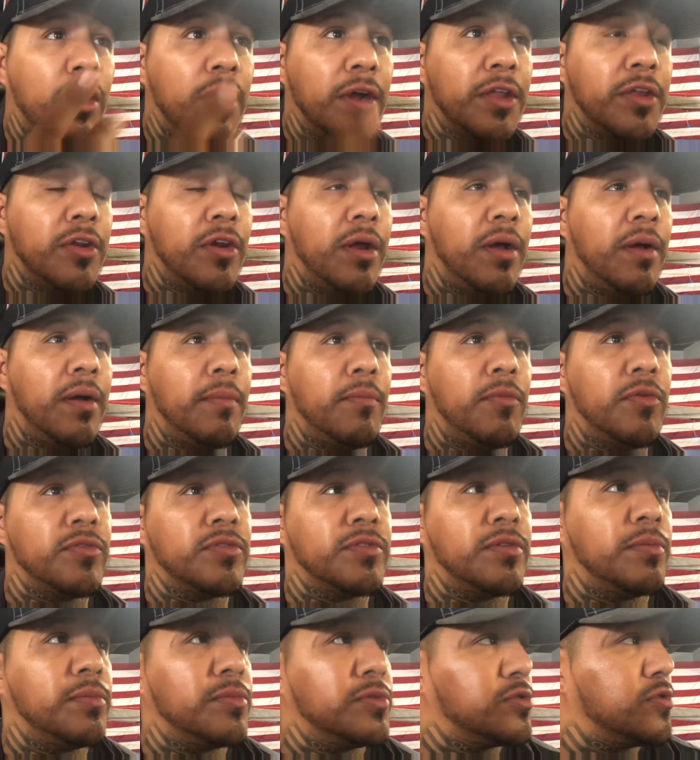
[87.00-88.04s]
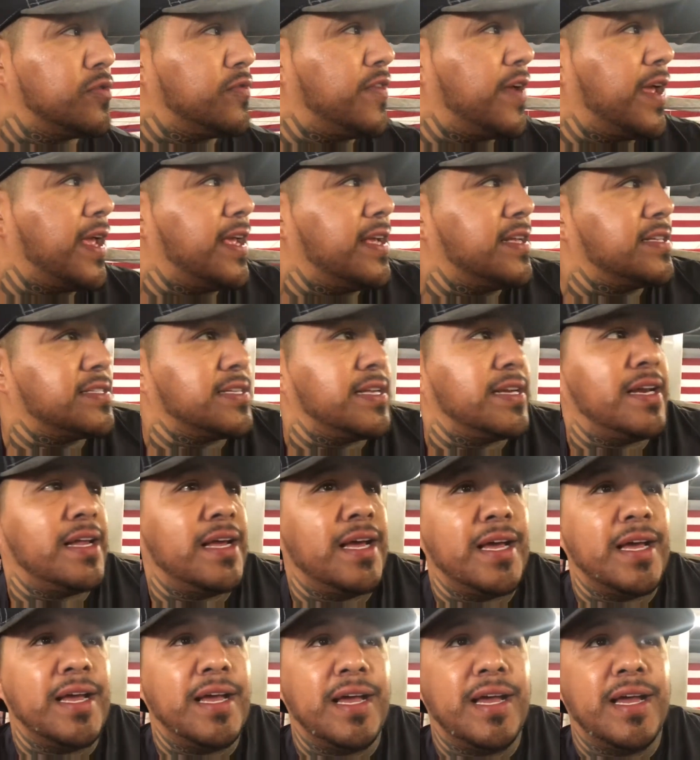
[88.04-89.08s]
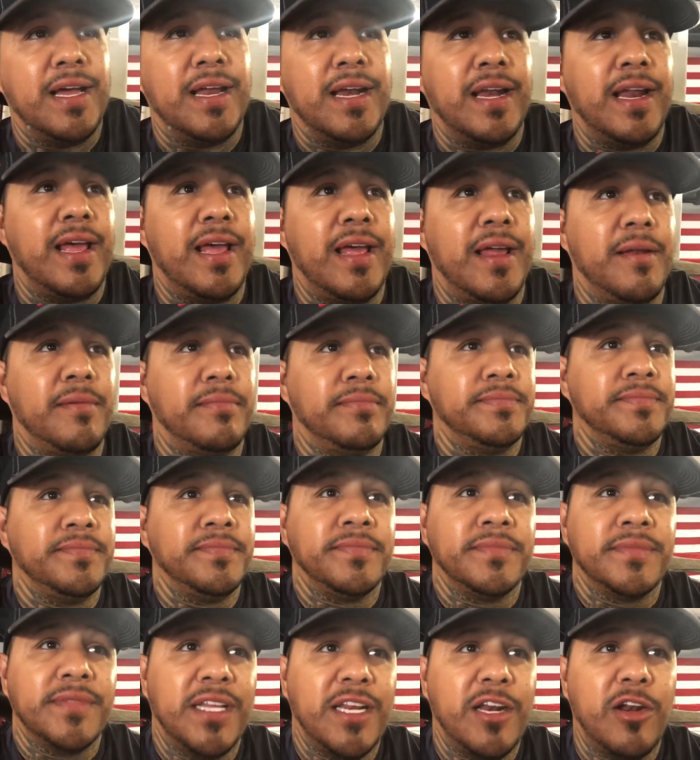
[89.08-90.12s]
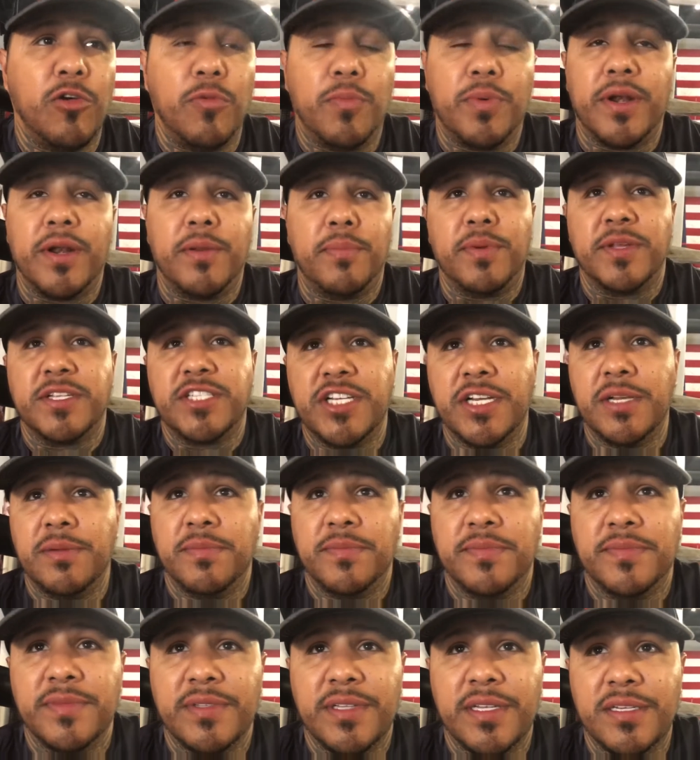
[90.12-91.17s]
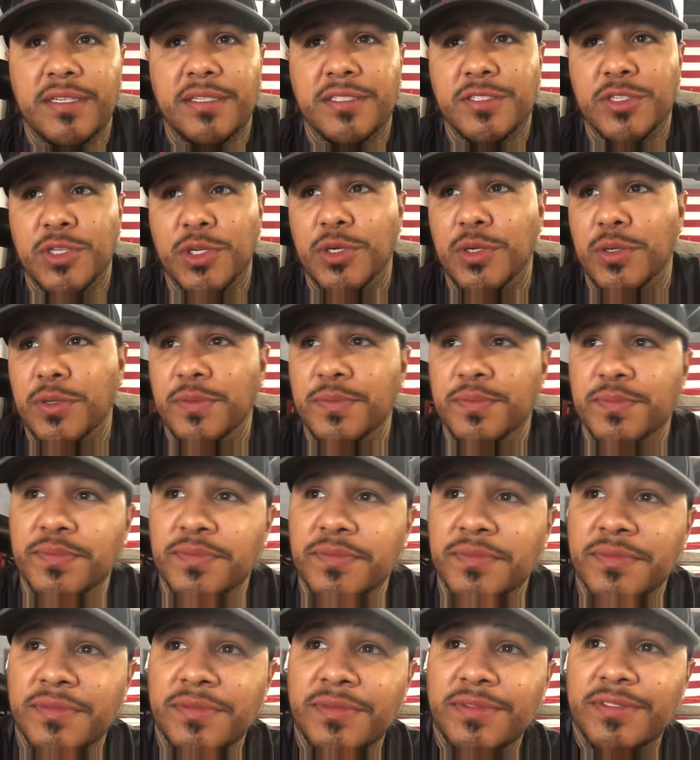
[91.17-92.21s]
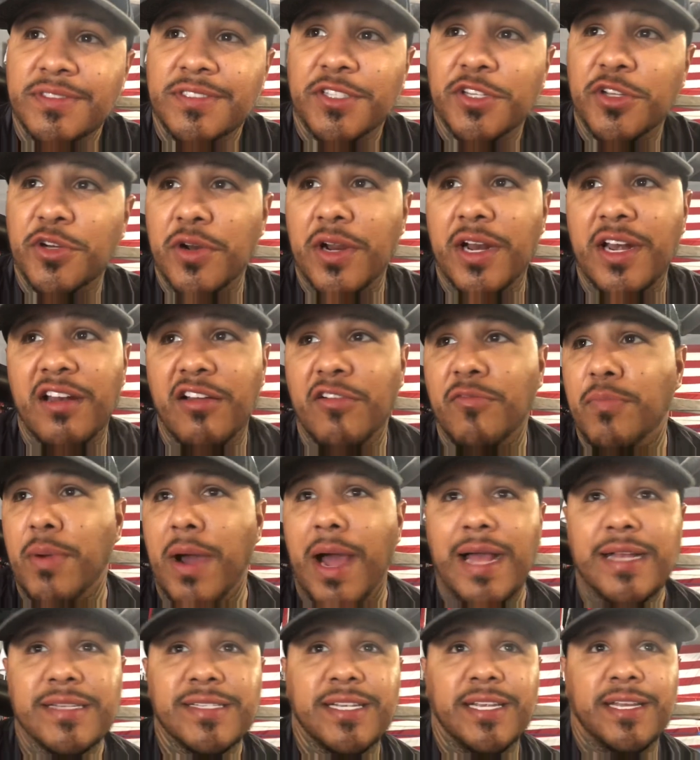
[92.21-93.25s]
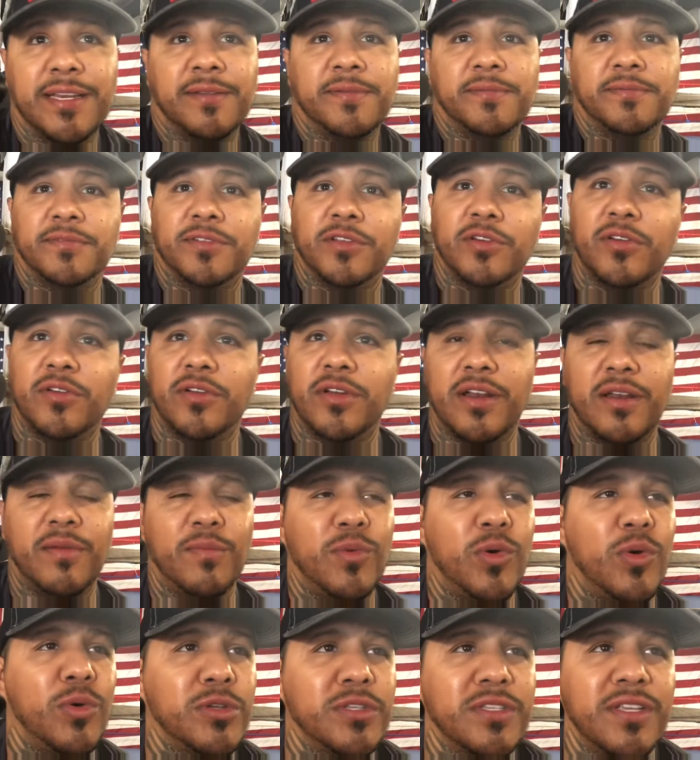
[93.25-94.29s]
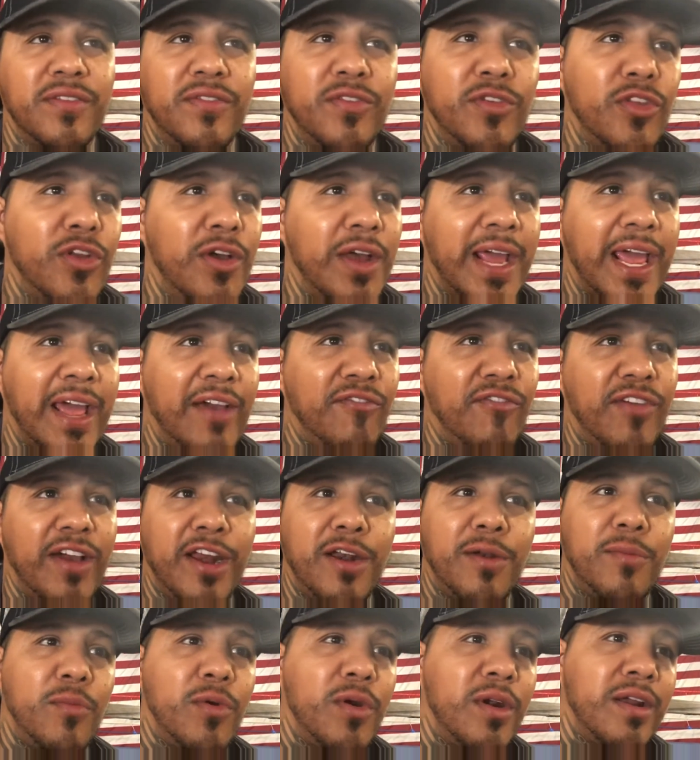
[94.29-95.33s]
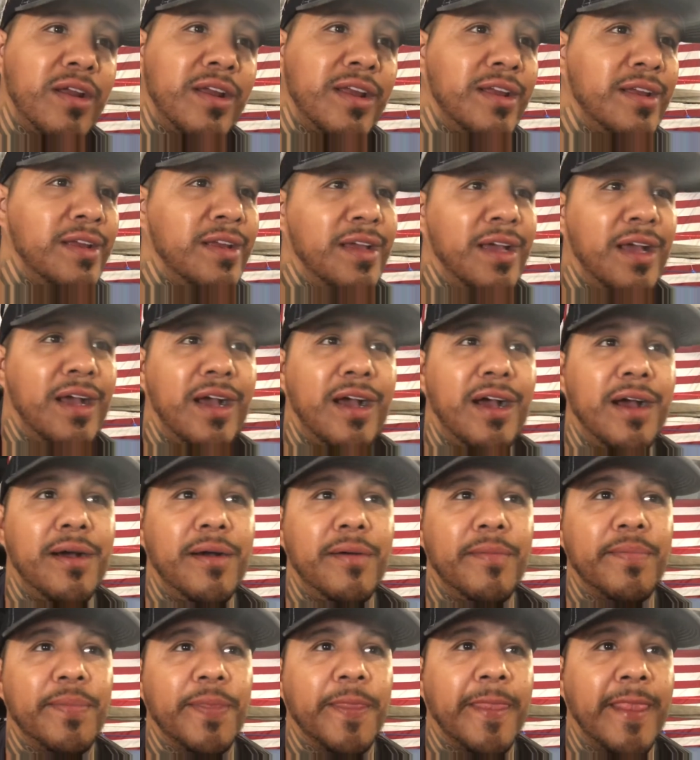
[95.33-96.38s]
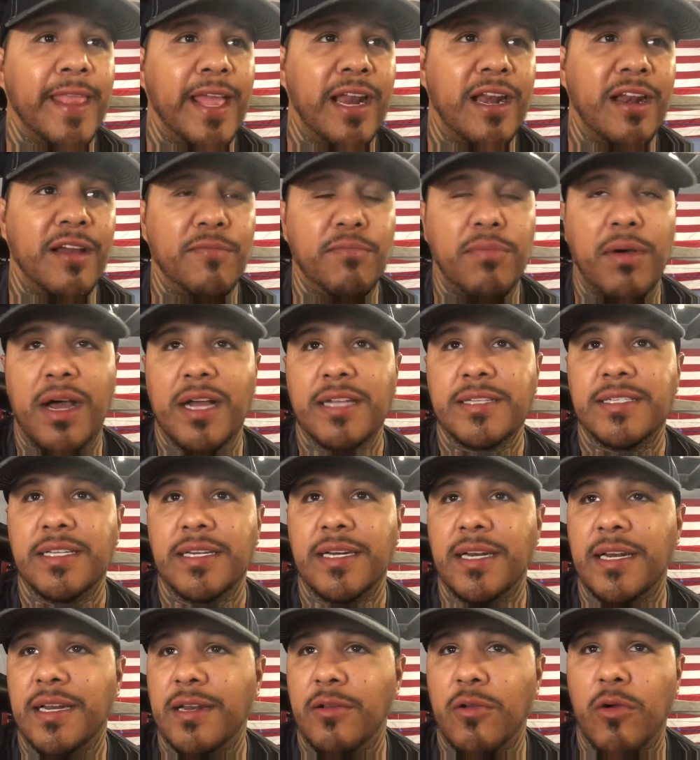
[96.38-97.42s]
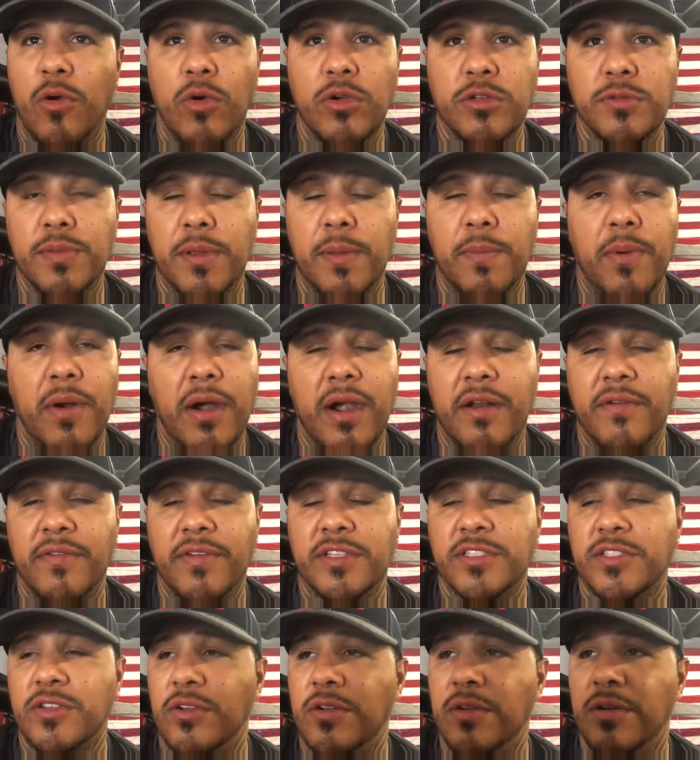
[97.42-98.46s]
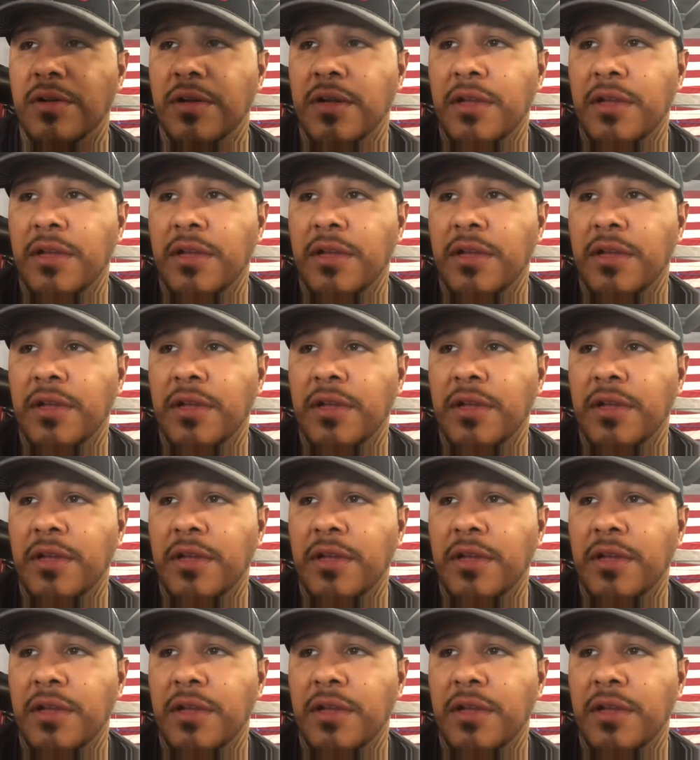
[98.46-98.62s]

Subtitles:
Well, I moved to Vegas and I opened up a gym. And so, I love boxing. And I'm always, even though I can't fight no more, I love boxing and I'll always be part of it. So,